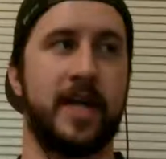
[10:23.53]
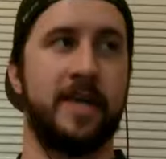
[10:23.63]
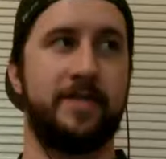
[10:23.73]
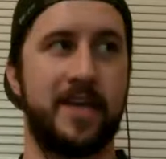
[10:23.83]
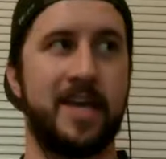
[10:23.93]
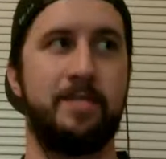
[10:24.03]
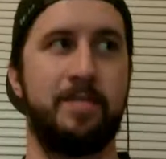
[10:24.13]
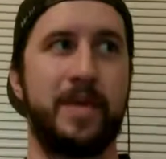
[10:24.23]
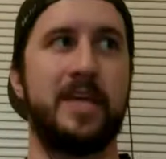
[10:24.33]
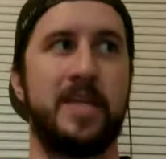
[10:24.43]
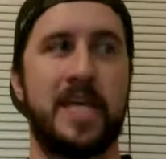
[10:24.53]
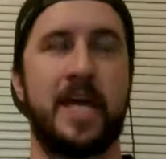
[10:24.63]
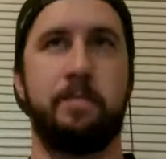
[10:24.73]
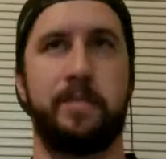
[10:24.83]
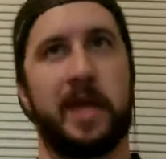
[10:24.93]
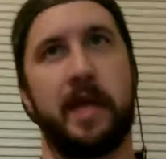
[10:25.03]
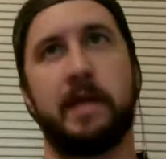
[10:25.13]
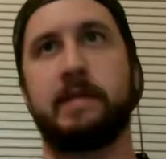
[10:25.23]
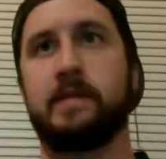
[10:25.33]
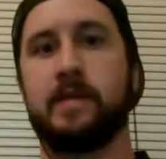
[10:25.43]
if you get beat, you get beat.
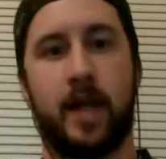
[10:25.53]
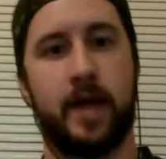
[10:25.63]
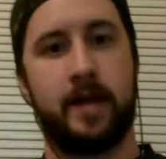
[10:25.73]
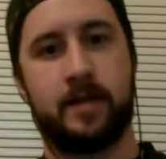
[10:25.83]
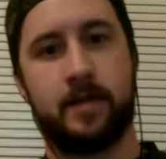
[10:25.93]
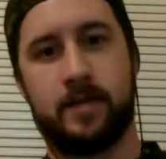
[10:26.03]
Like,